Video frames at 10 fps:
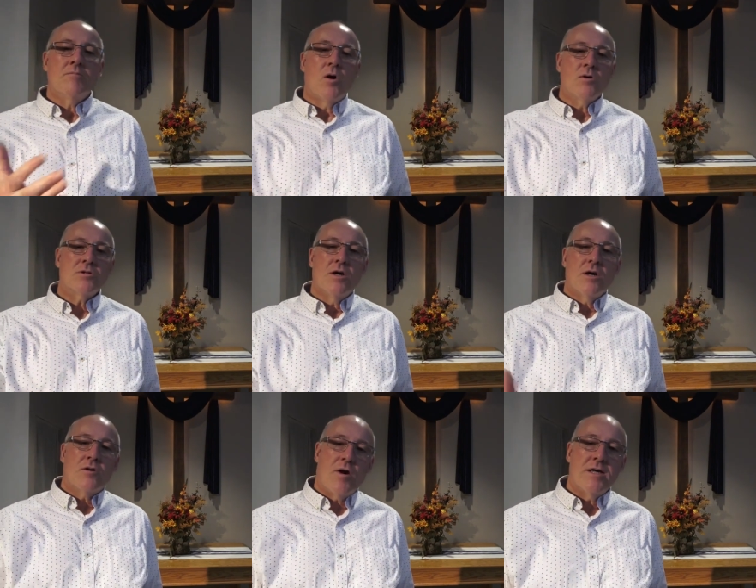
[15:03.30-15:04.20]

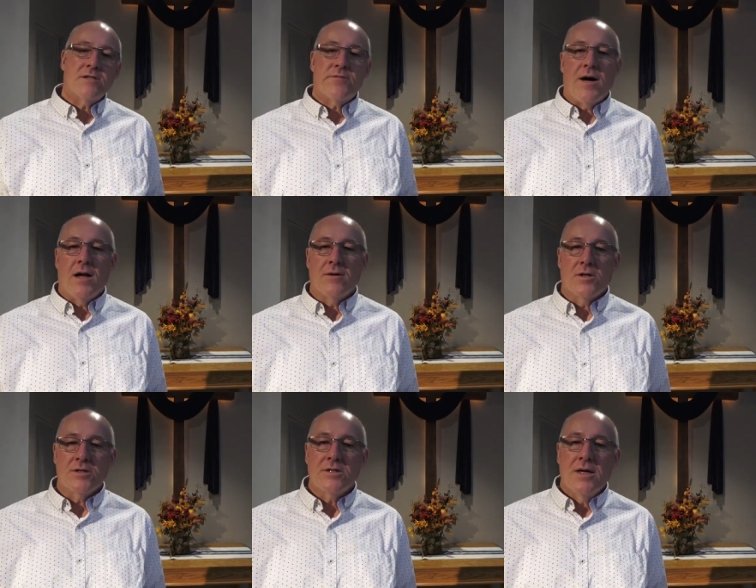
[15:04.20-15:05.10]
Most Christ
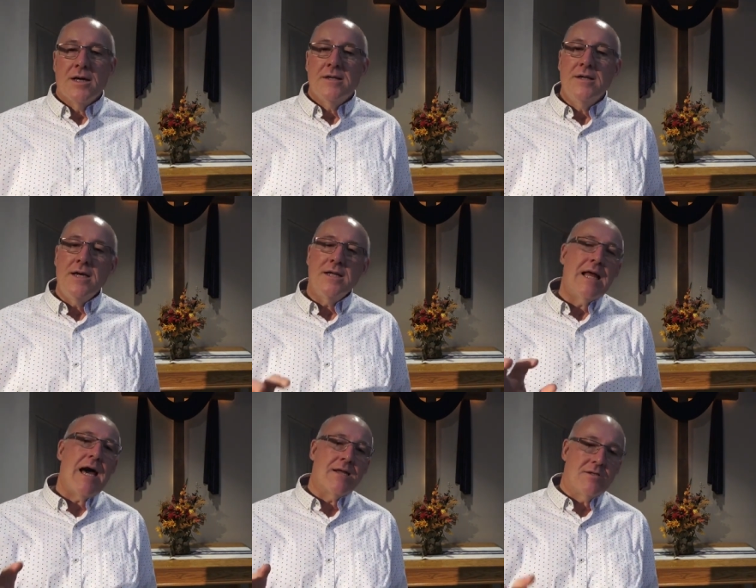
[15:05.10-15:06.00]
followers need an
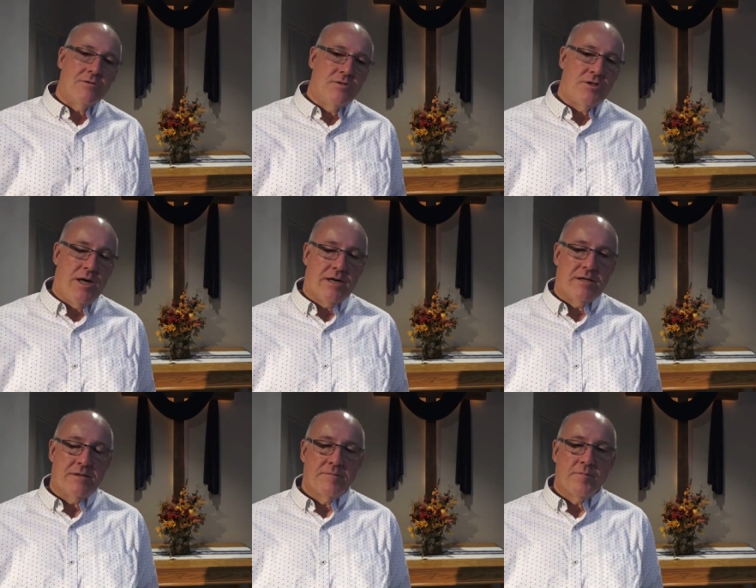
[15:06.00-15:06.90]
attitude check.
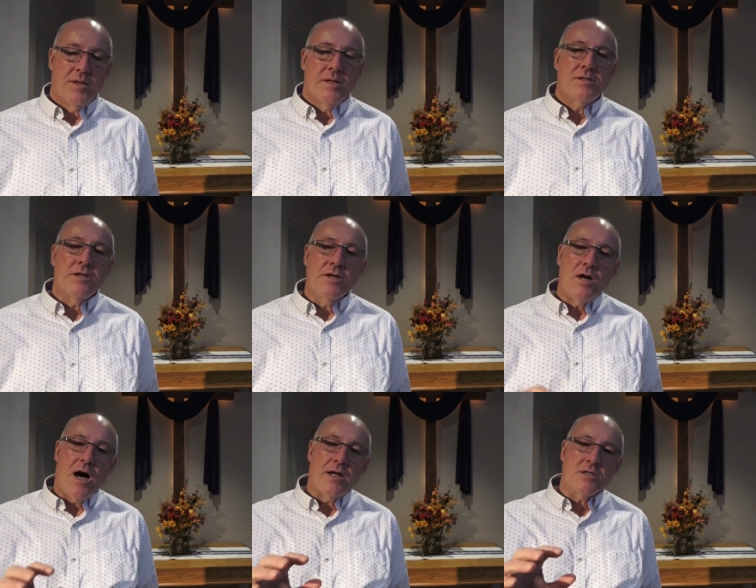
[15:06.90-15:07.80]
You see,
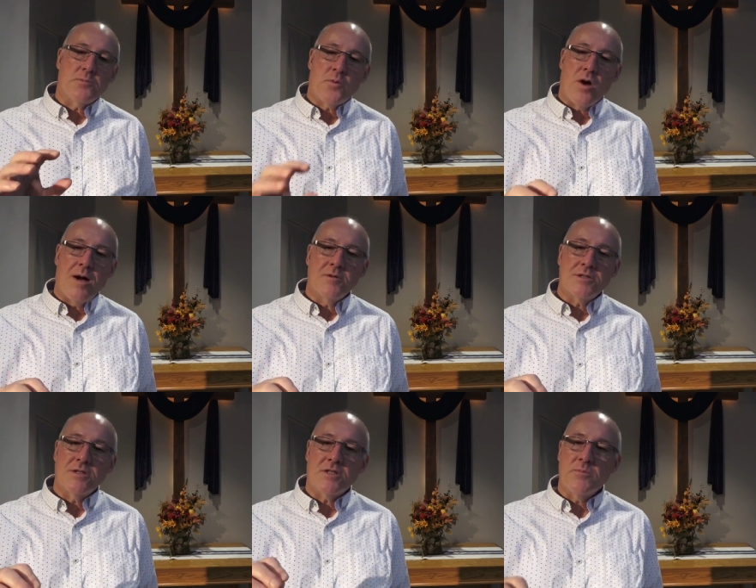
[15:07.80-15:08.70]
God has
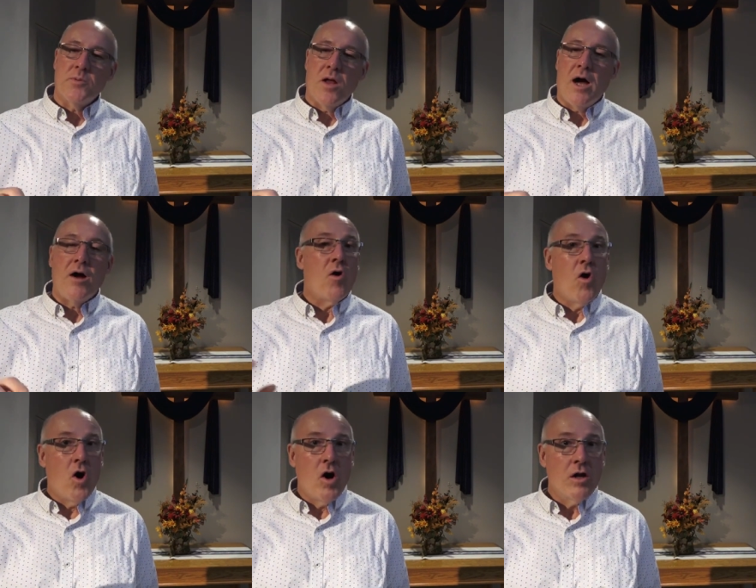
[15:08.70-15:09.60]
promised to supply
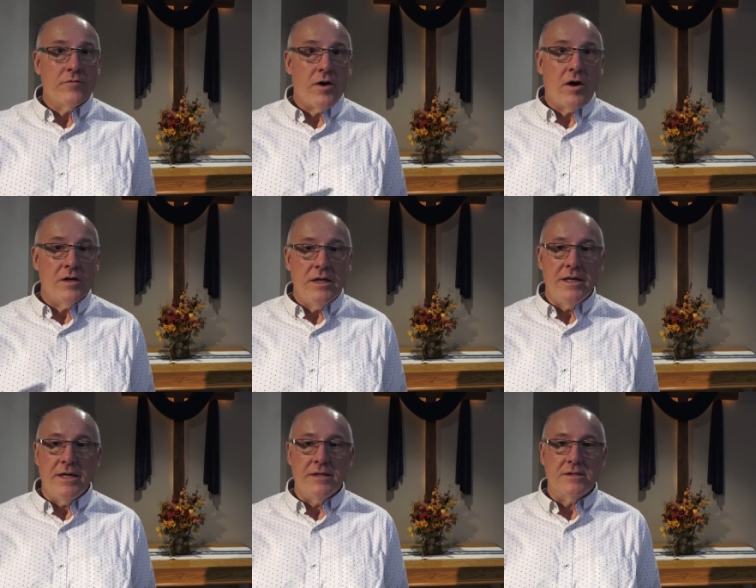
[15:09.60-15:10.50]
all of our
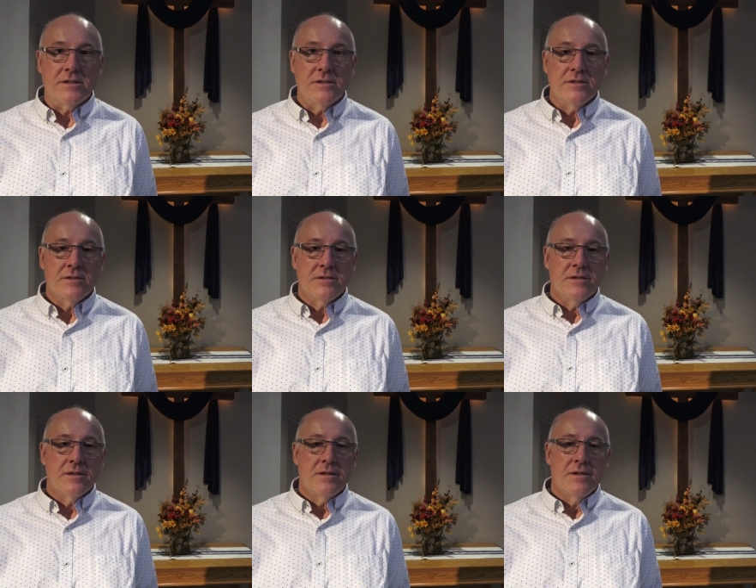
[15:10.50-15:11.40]
needs,
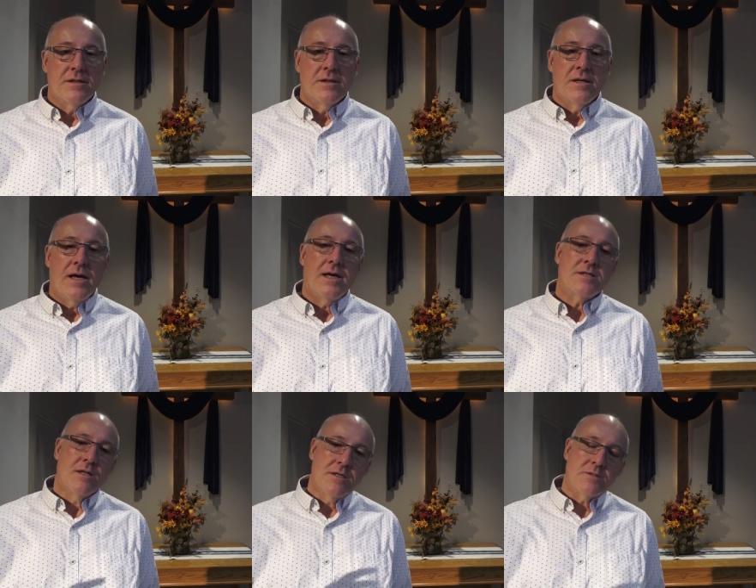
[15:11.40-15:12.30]

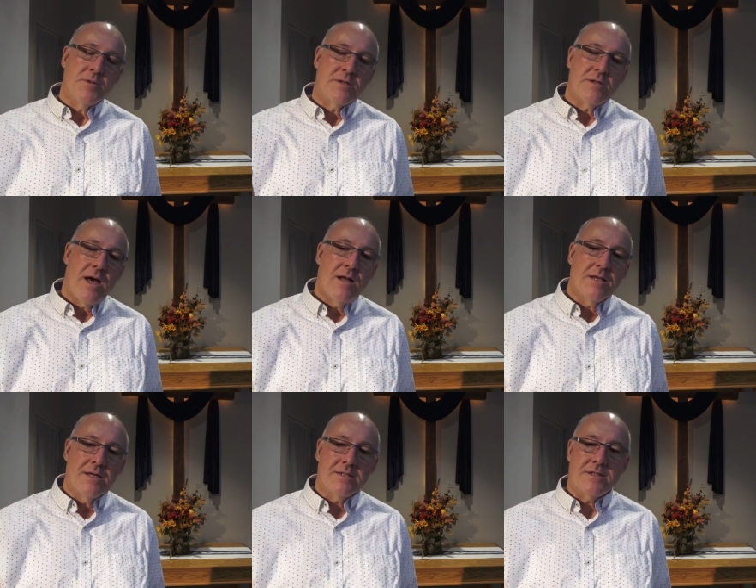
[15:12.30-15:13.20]
as Elisabeth
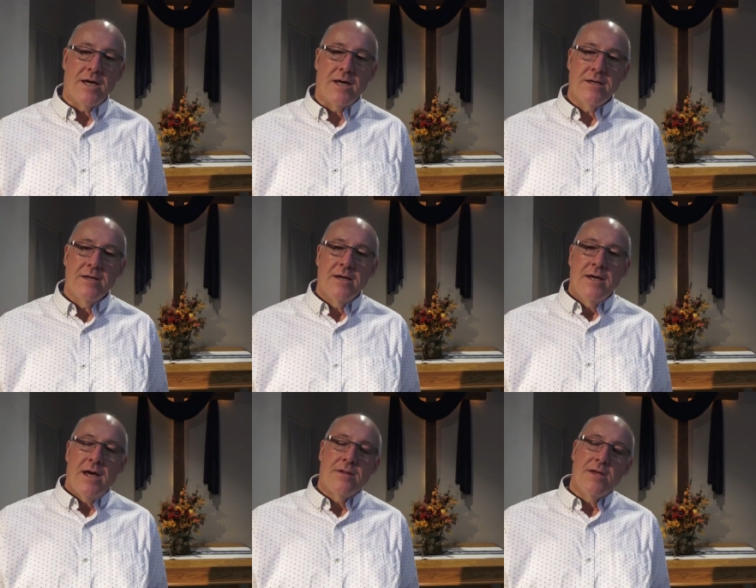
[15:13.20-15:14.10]
Elliot said.
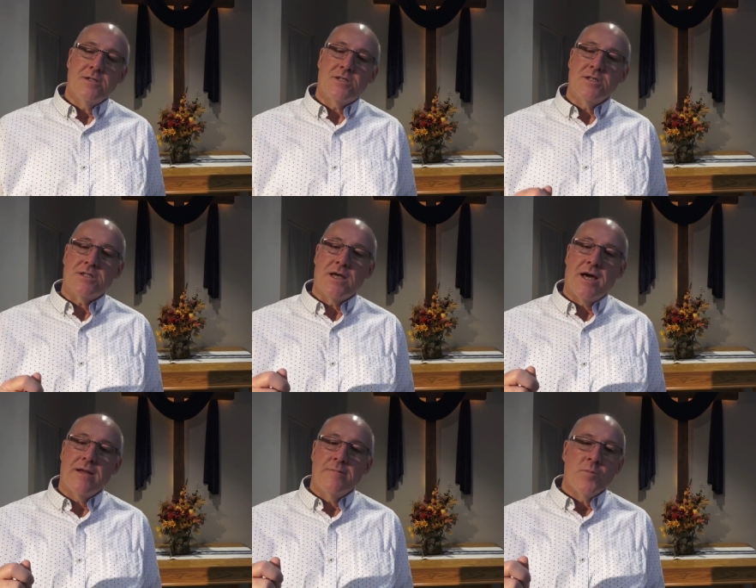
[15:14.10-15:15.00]
And then she
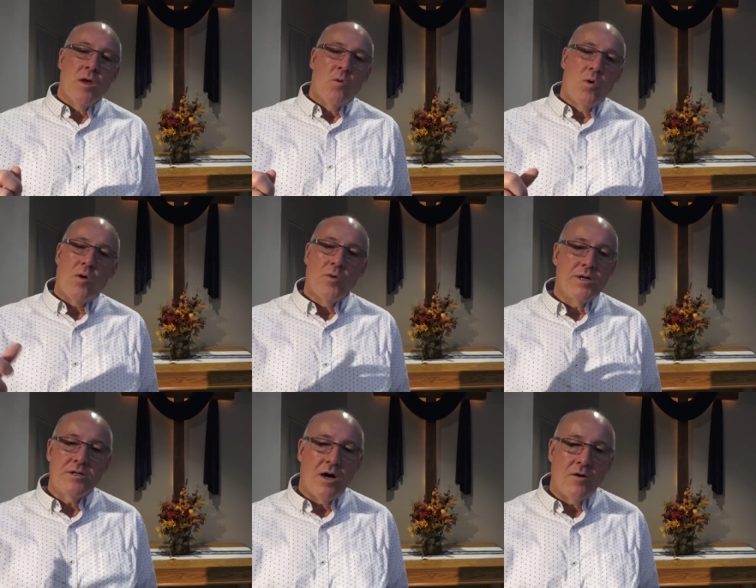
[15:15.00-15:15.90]
said, What
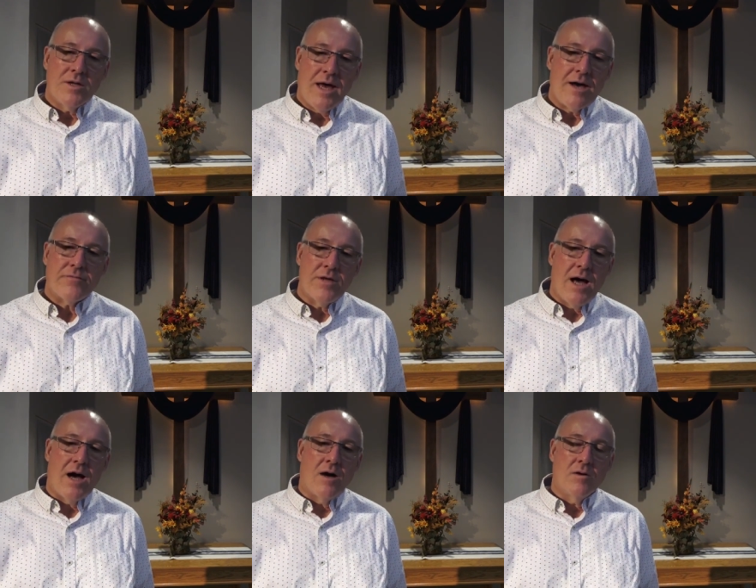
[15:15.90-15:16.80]
we don't have
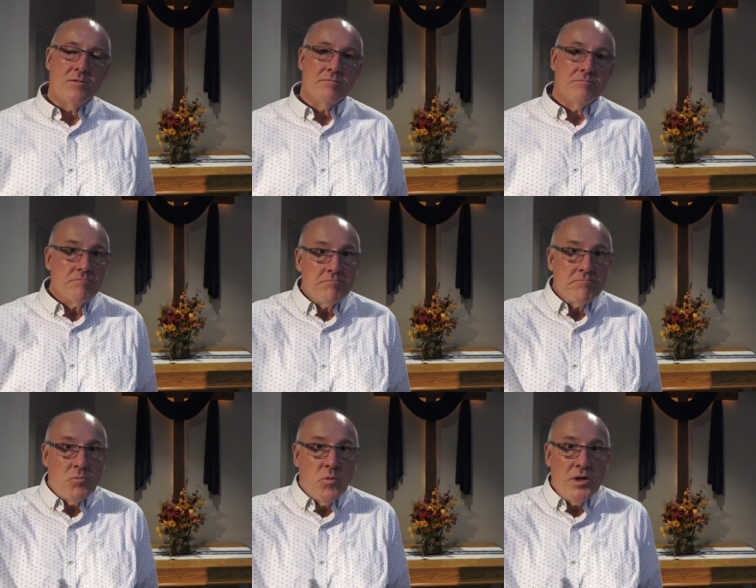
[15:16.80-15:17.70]
now,
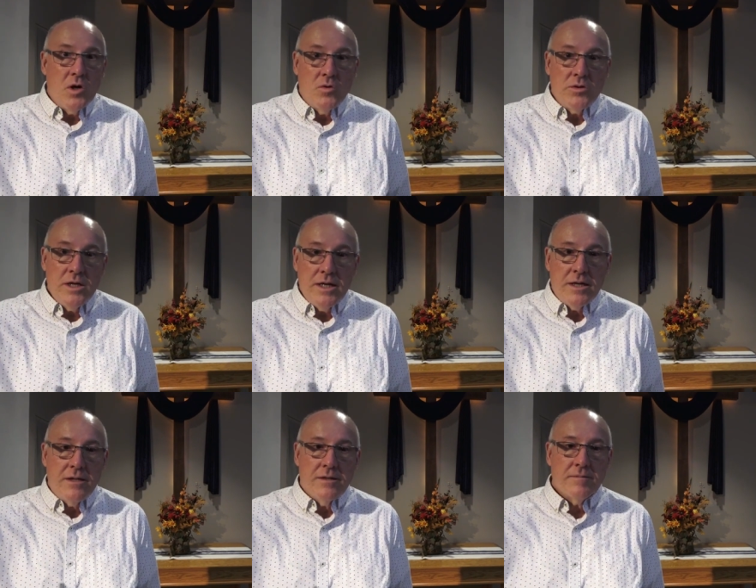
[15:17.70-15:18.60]
we don't
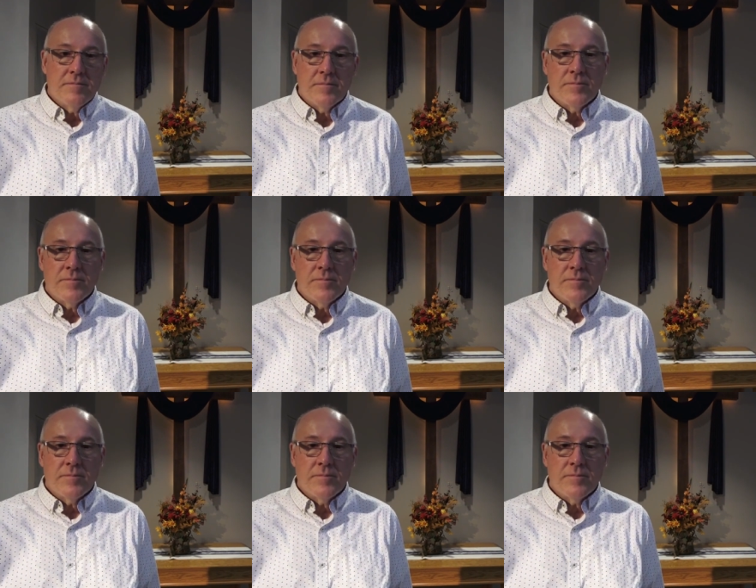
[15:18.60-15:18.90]
need.